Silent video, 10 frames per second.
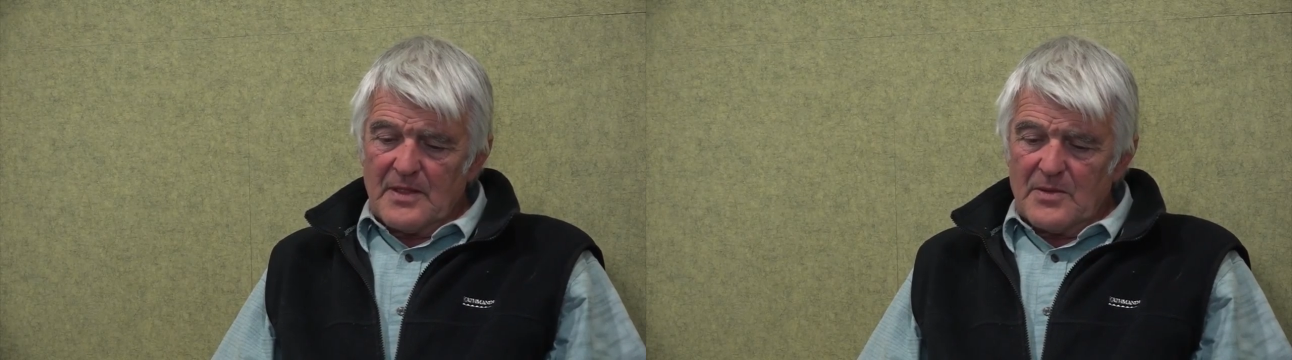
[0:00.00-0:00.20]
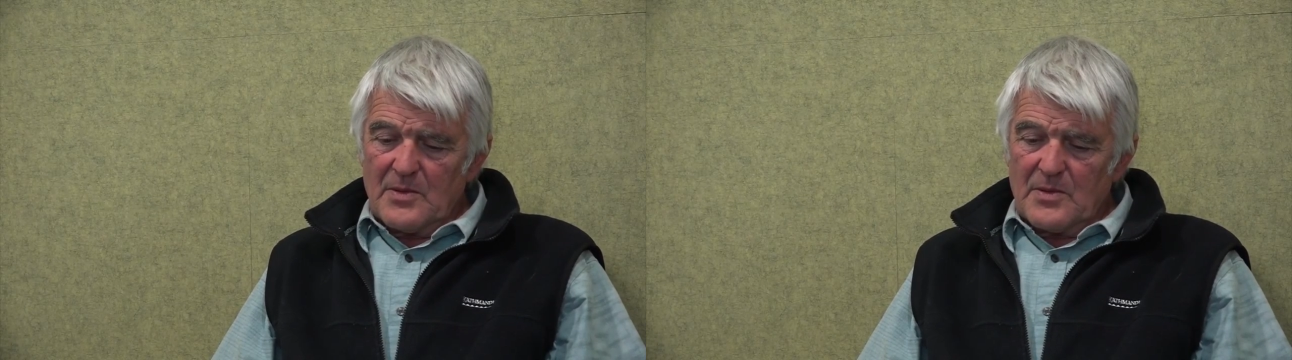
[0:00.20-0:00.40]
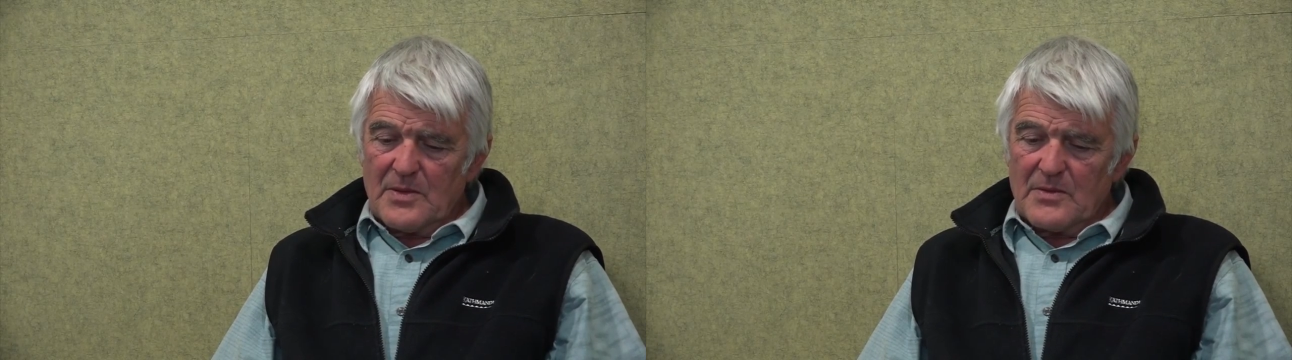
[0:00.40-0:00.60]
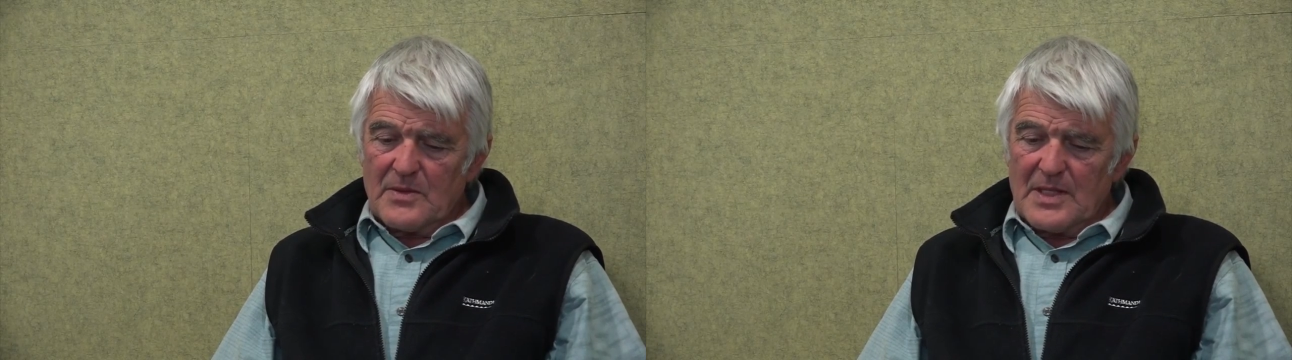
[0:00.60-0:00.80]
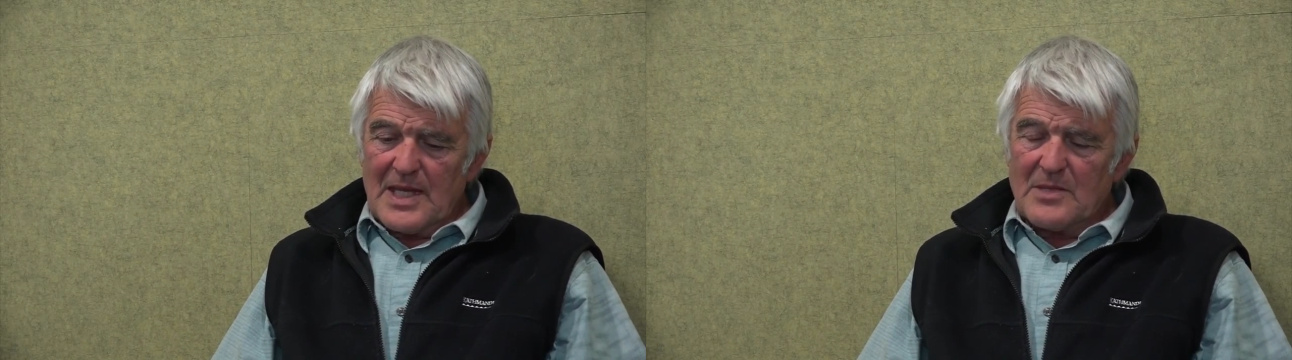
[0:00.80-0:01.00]
you know,
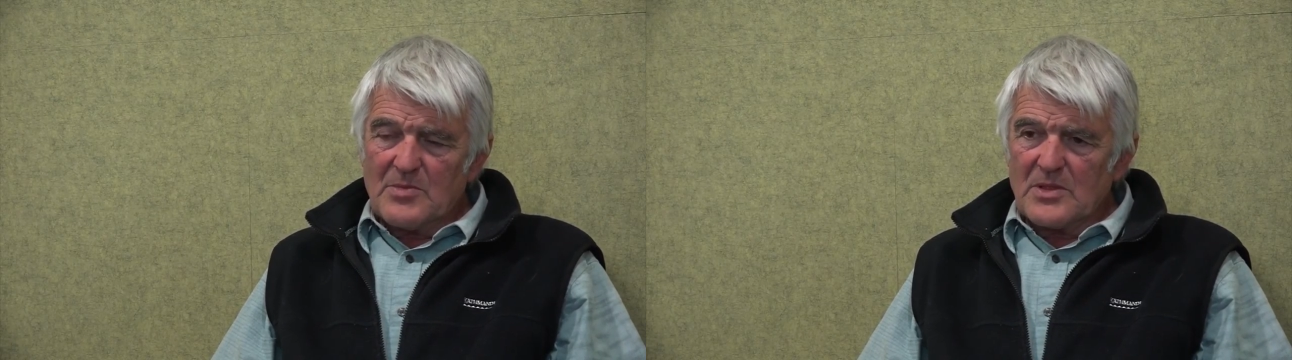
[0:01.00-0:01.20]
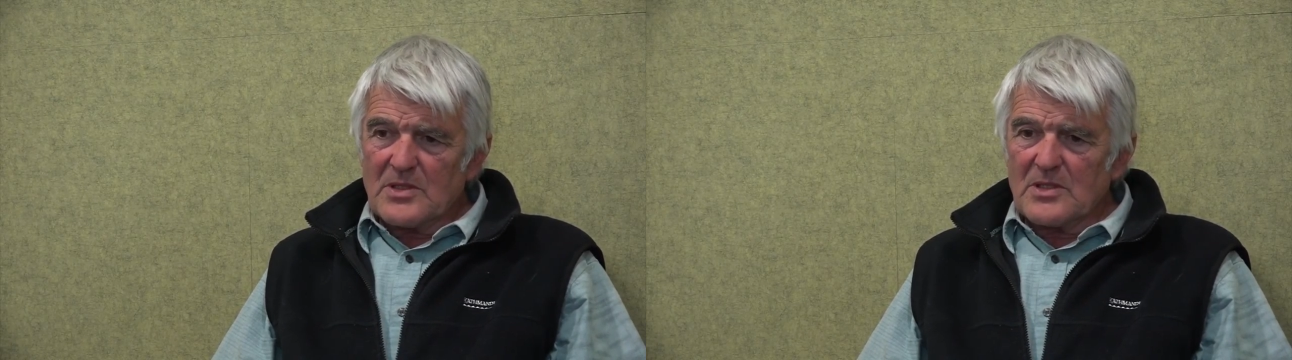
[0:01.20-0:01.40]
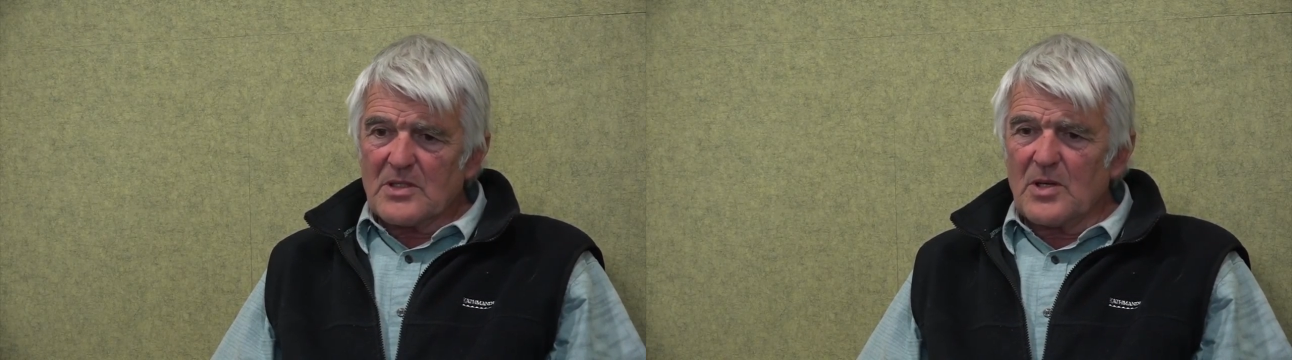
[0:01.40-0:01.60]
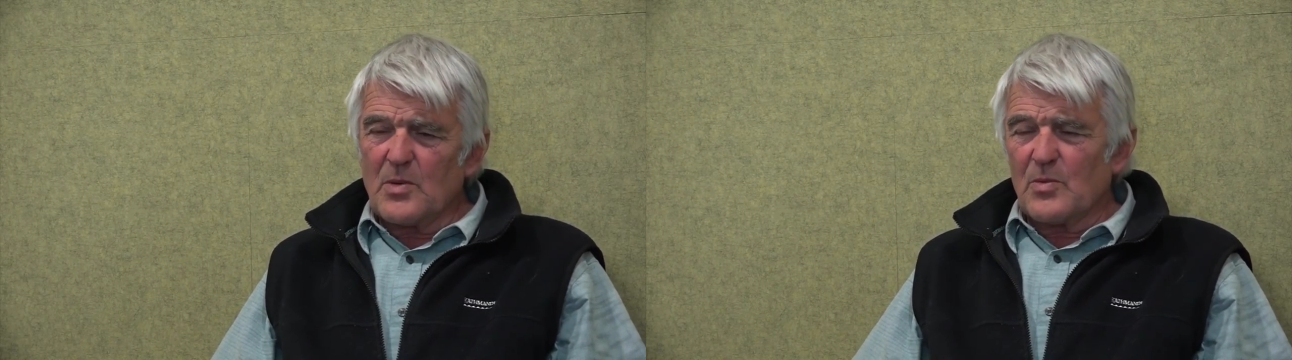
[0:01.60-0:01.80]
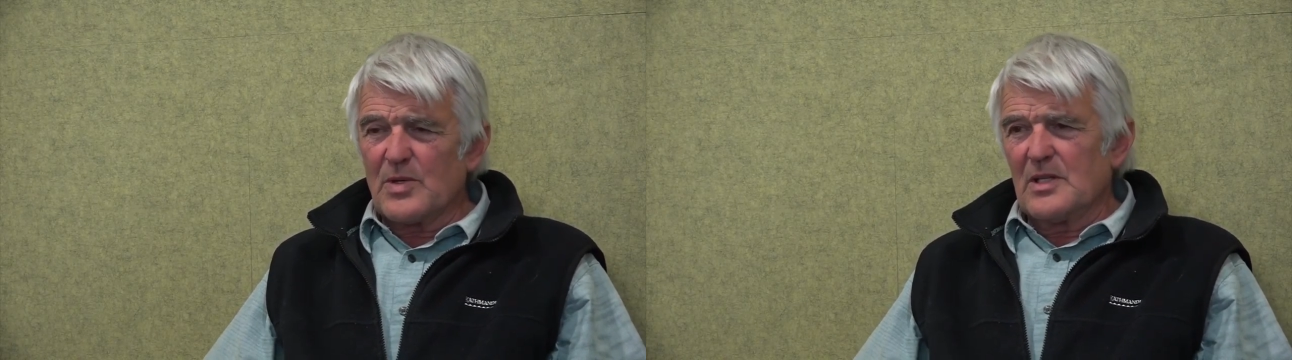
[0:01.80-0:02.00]
able to
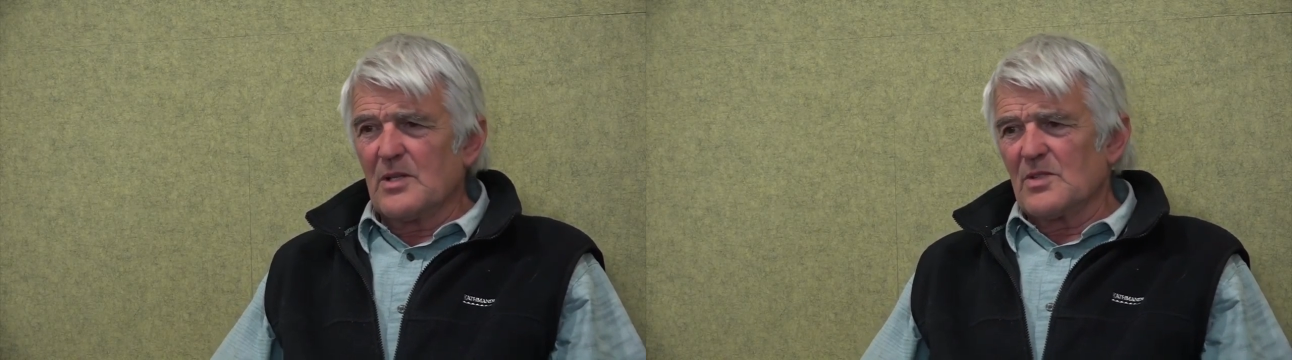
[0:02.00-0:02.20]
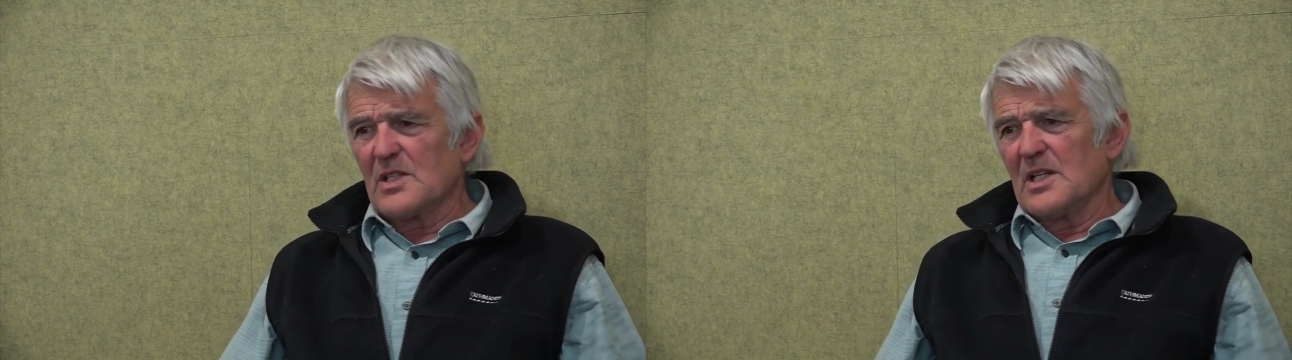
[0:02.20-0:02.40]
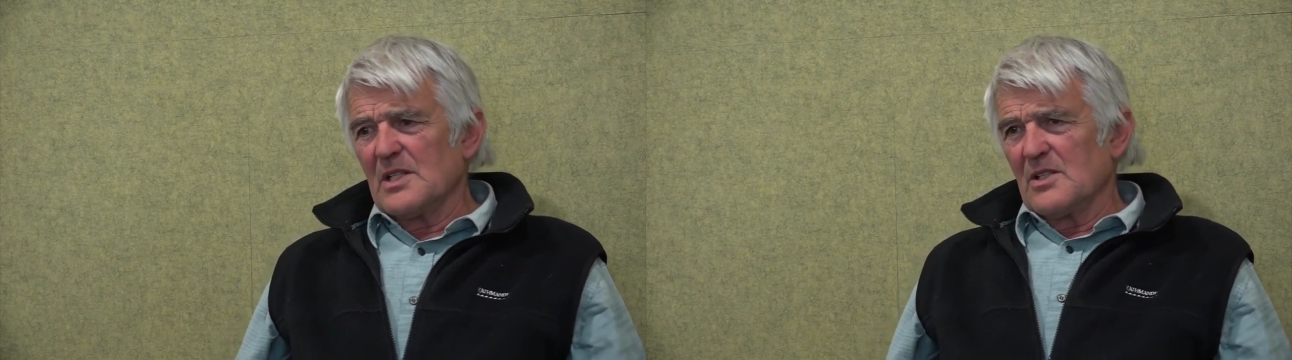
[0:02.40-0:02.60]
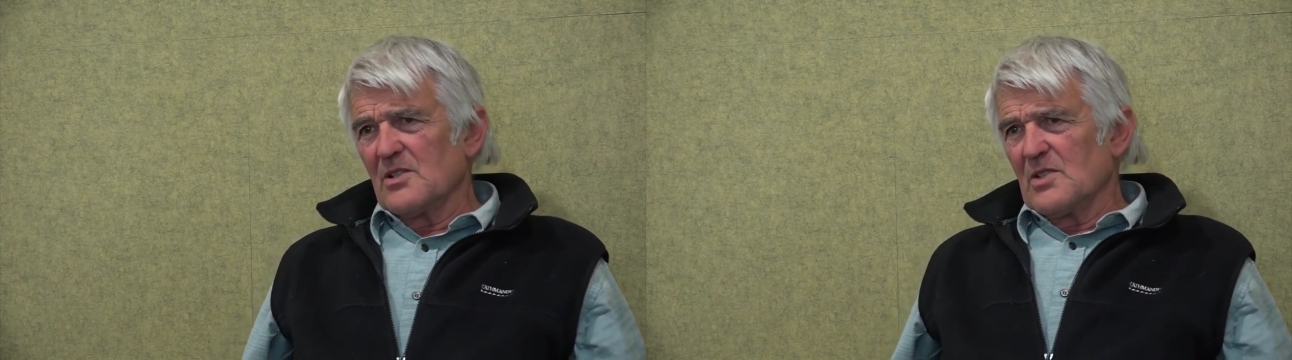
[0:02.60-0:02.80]
cope with those kind of